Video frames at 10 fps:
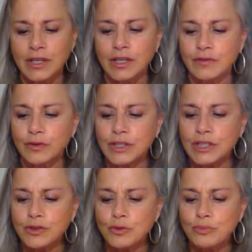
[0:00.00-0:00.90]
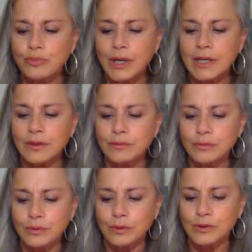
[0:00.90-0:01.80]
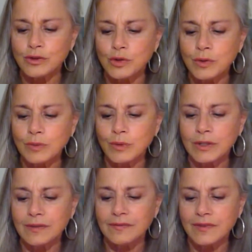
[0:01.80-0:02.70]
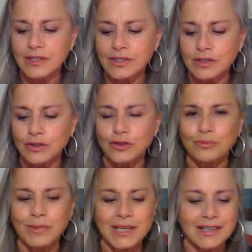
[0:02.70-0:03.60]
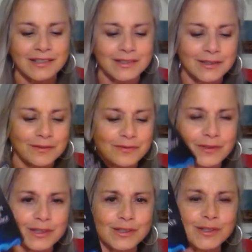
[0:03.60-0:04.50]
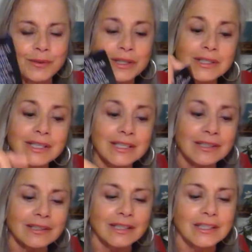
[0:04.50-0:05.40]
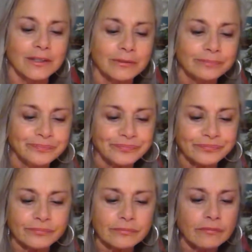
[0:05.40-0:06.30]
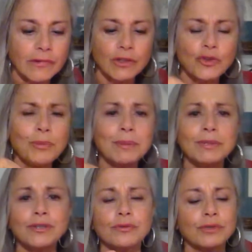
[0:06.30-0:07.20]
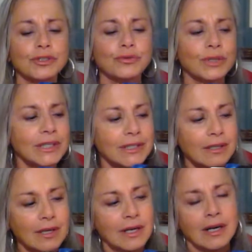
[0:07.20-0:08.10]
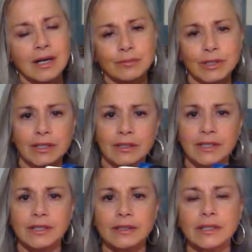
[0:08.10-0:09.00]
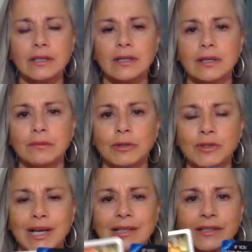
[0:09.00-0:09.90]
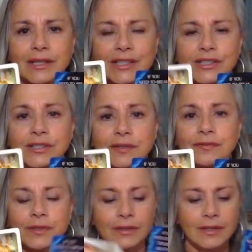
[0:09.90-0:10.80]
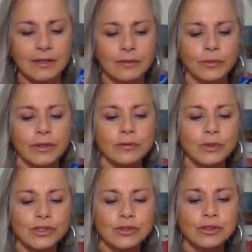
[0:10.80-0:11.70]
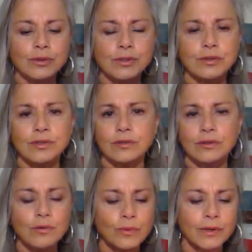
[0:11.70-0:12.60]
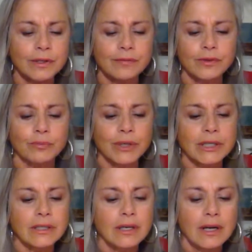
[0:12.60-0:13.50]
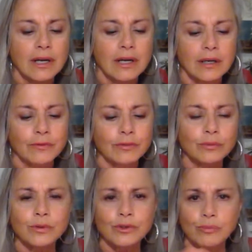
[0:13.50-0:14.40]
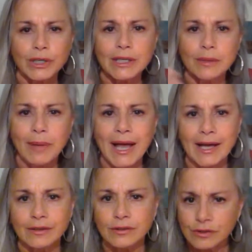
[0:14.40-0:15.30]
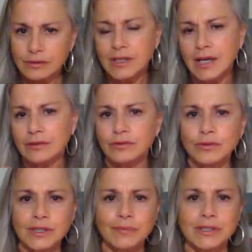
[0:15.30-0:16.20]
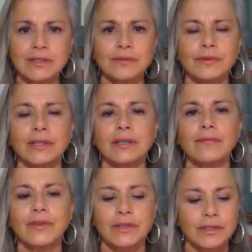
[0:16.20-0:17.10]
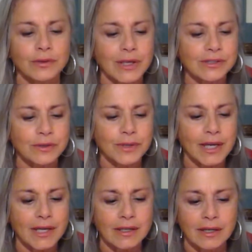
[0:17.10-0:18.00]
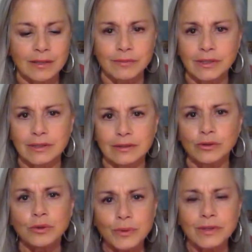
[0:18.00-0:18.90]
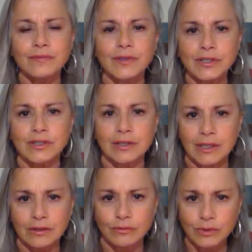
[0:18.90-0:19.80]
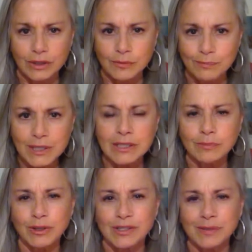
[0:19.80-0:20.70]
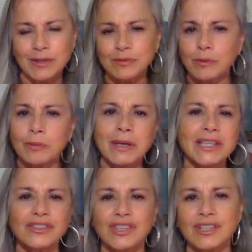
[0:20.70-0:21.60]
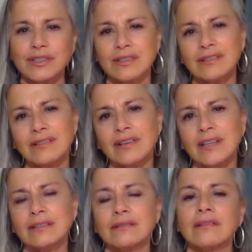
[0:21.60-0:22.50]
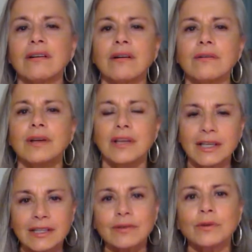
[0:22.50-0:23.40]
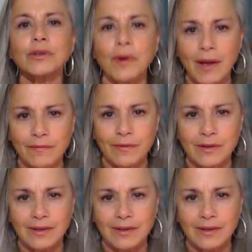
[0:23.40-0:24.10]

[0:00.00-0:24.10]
If you need to break the rules, do it with conviction to make a difference. So in healing here, you may be retreating um, in a healing modality that's different than, than what you're used to. So don't worry if you're breaking um, the rules or breaking a pattern. Yeah, do something different you know that's okay um, and do it with conviction like you really mean it because sometimes when we're making changes go i don't know give it all your effort